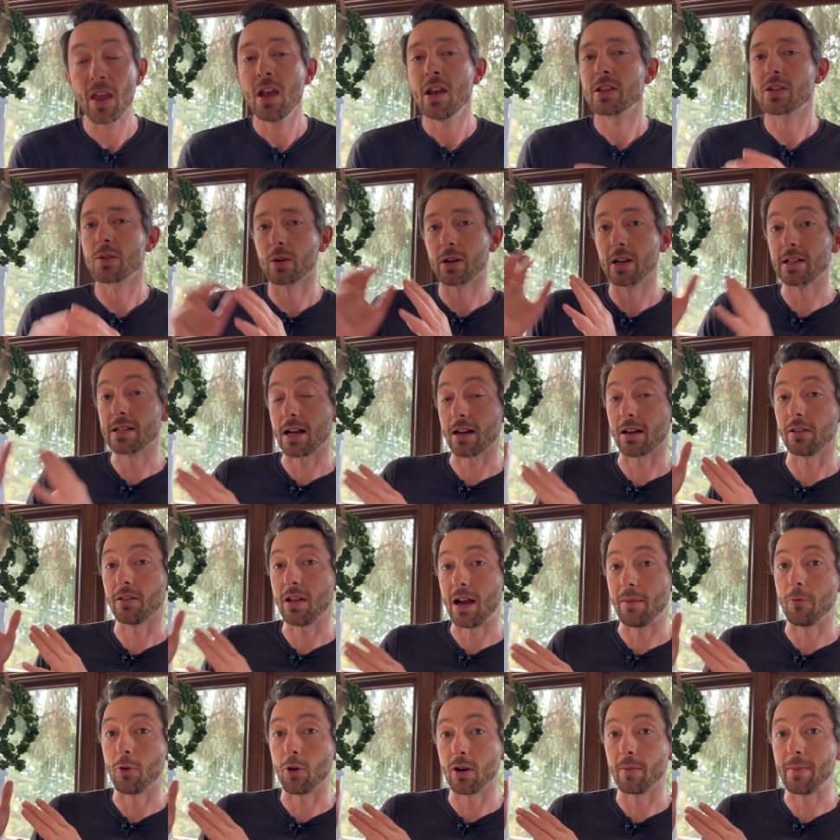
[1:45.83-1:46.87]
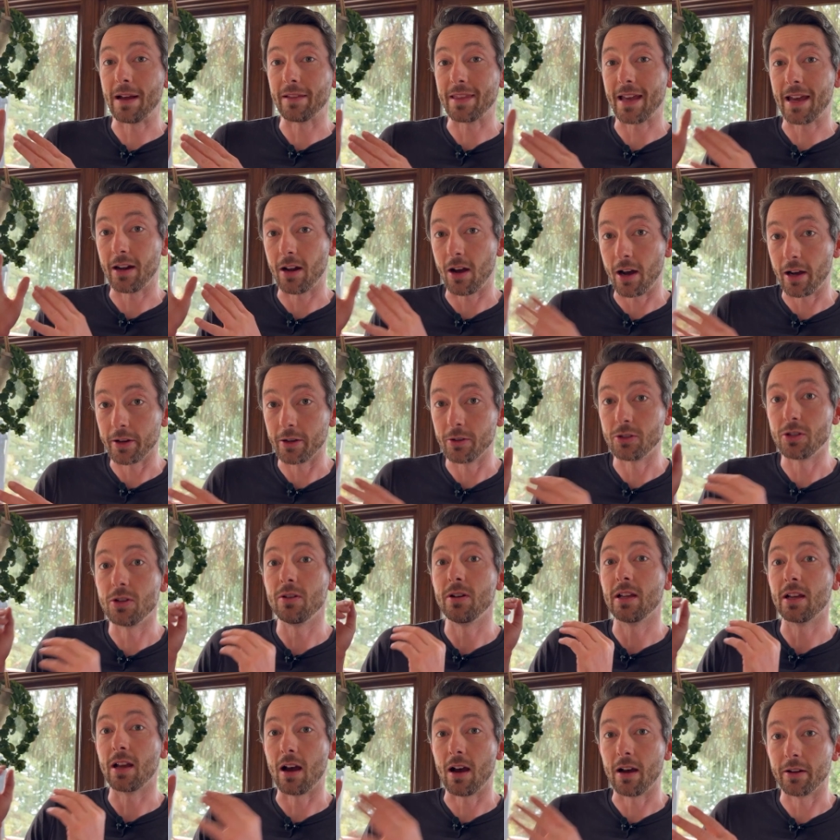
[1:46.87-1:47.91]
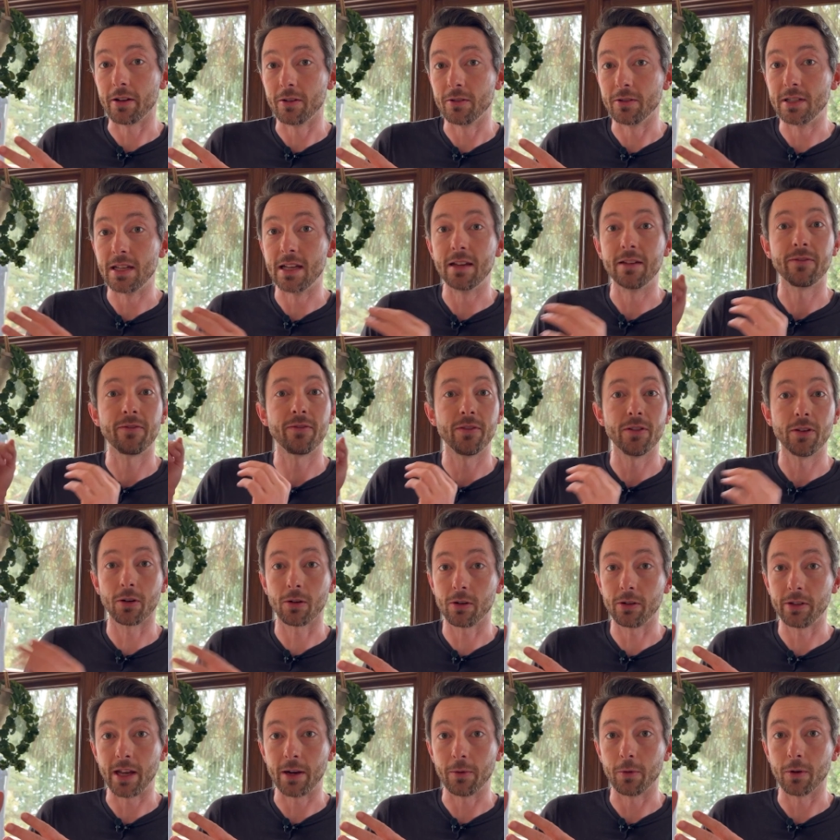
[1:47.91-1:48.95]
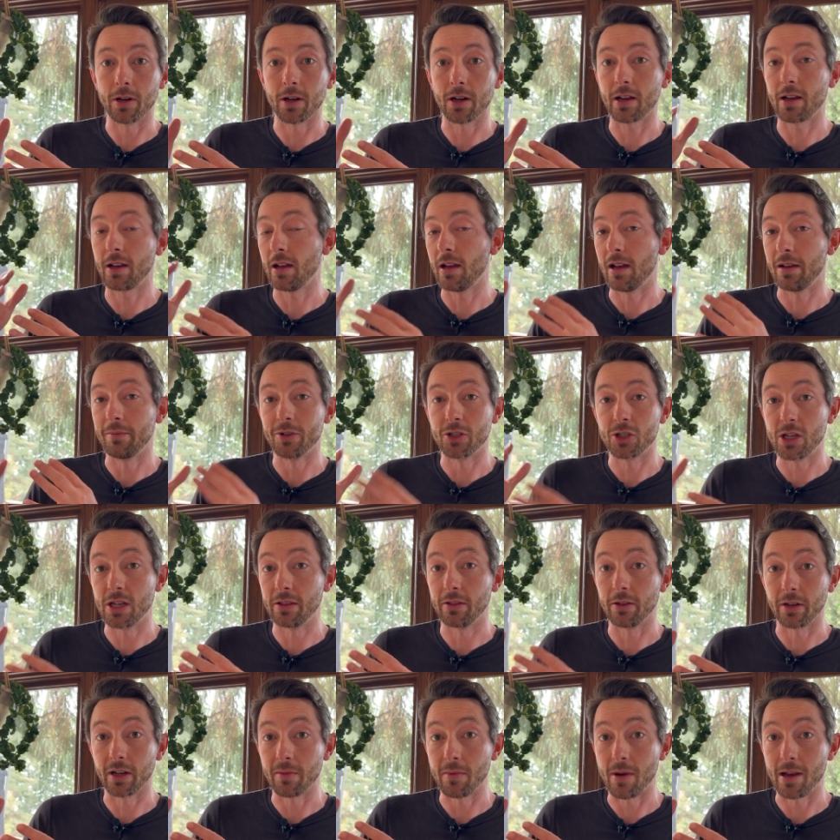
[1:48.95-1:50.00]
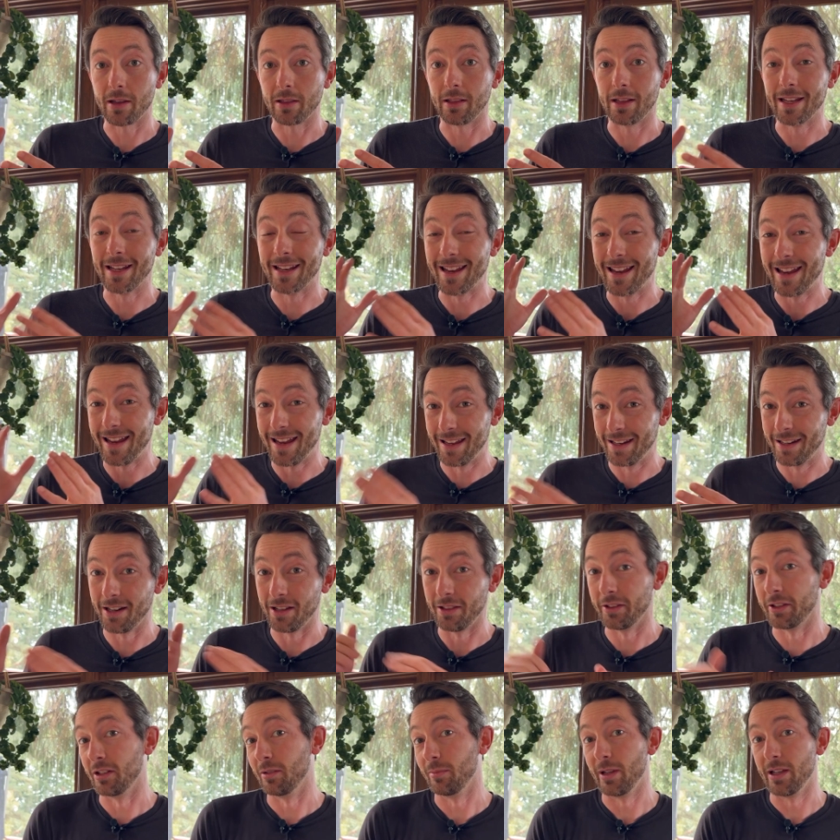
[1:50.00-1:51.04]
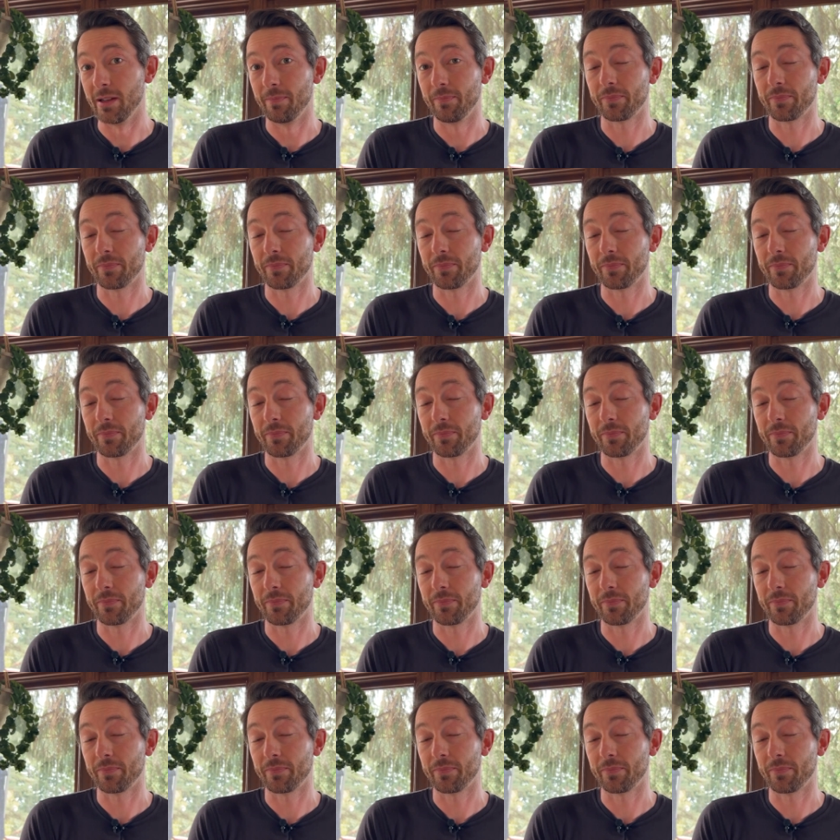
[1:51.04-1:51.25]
So we're going to talk a lot more about that auto-tuning, auto-diff, neural network, uh, machine learning modeling in a little bit.